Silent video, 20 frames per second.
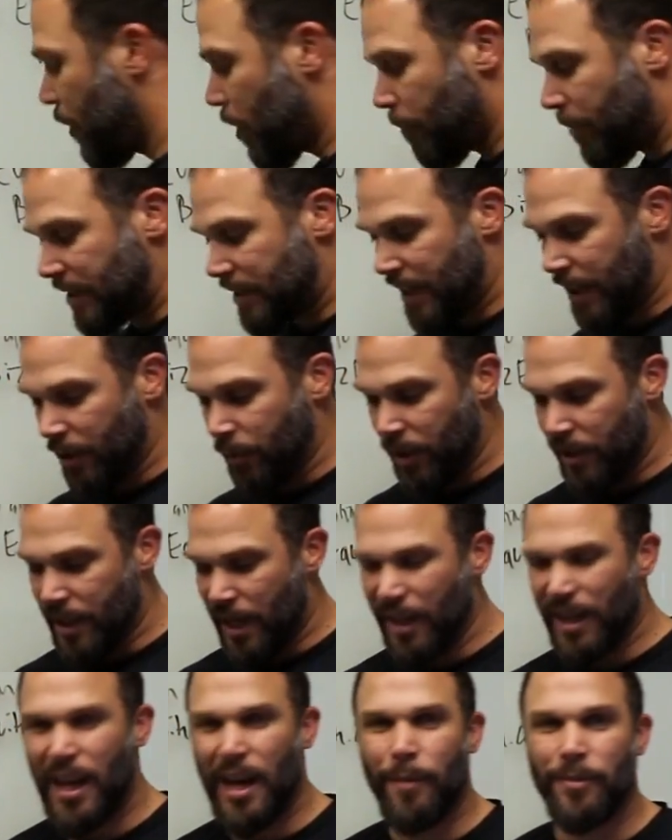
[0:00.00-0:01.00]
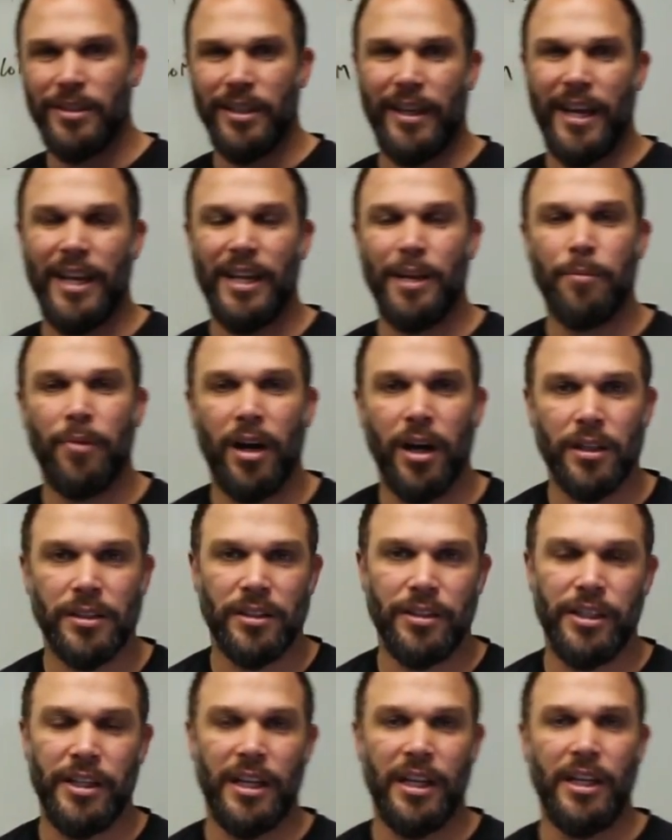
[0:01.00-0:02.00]
you go to bizequity.com, it's like 80
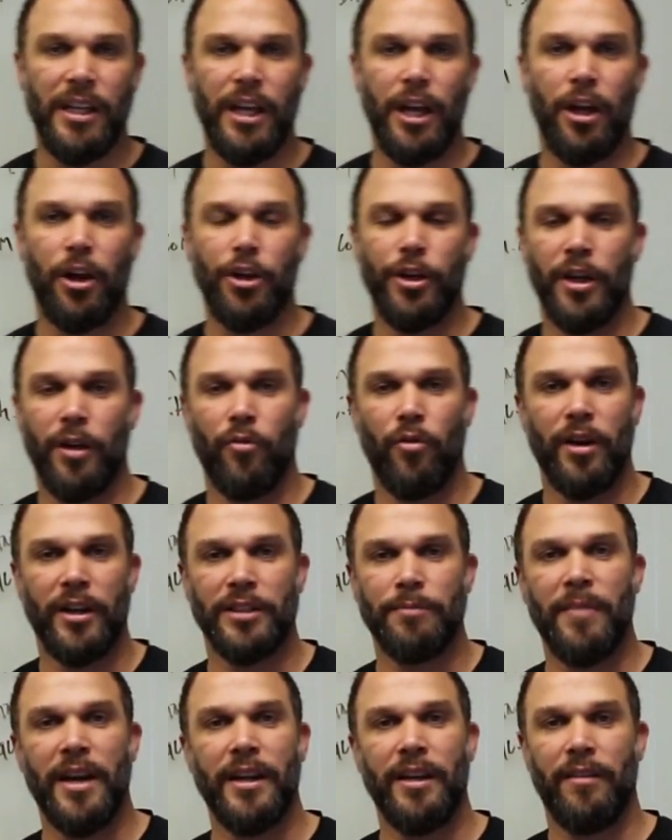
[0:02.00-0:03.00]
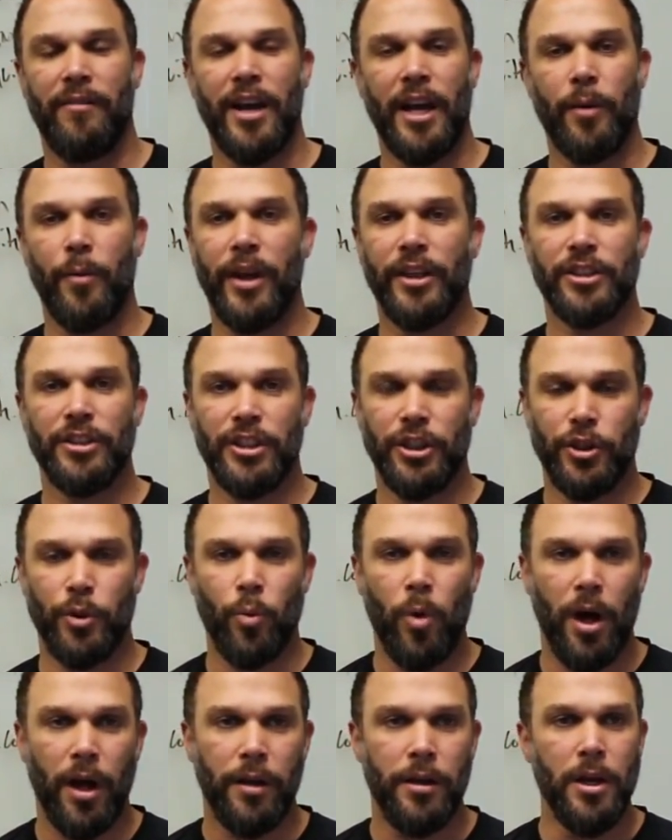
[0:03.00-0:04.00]
bucks and you get a year. You can run as many evaluations as you
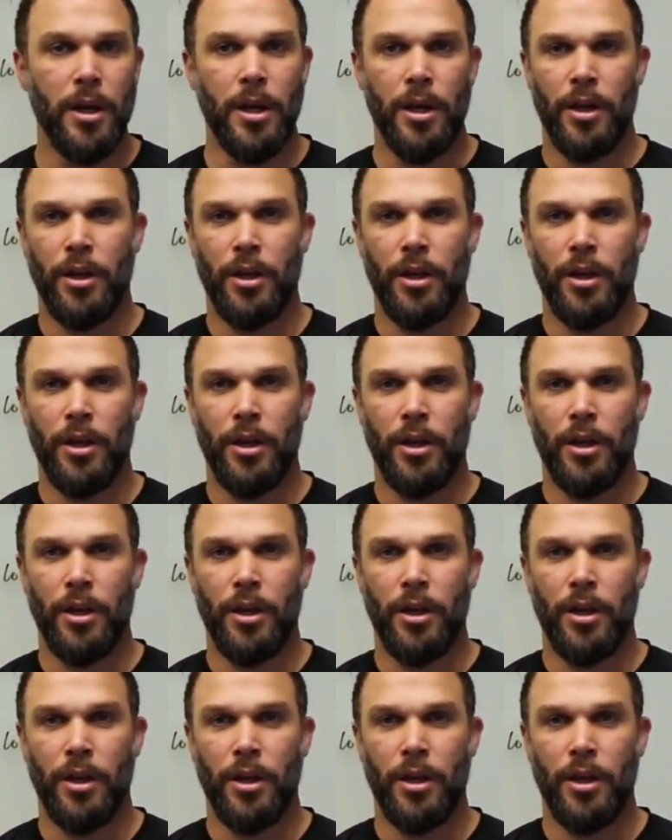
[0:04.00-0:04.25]
want.